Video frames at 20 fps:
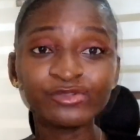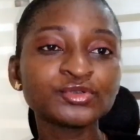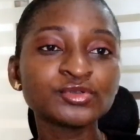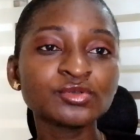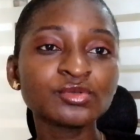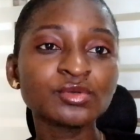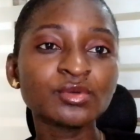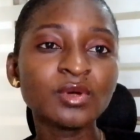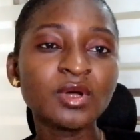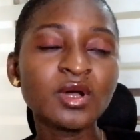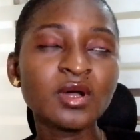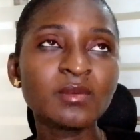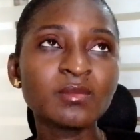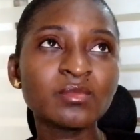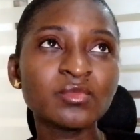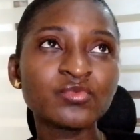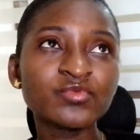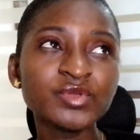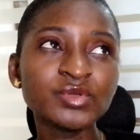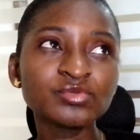
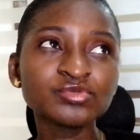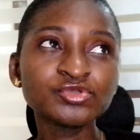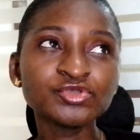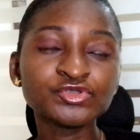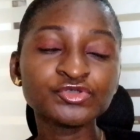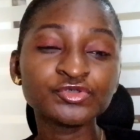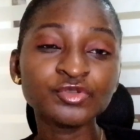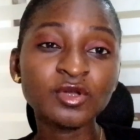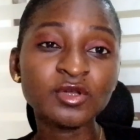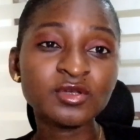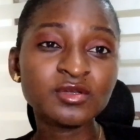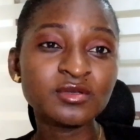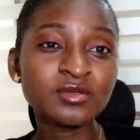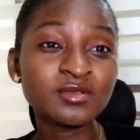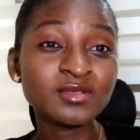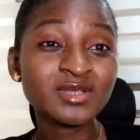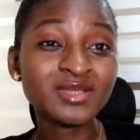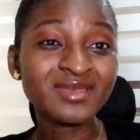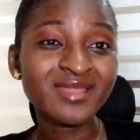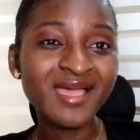Through real
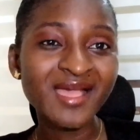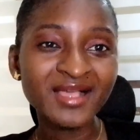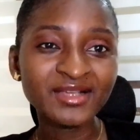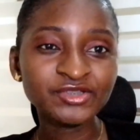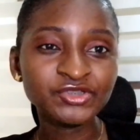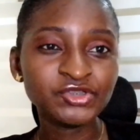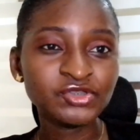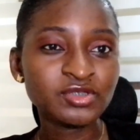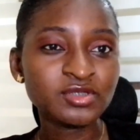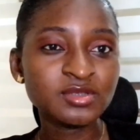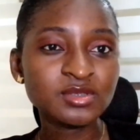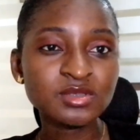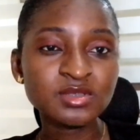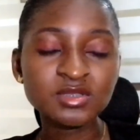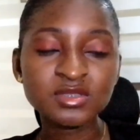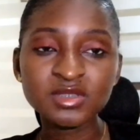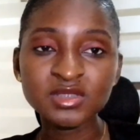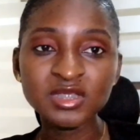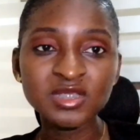struggles and actions,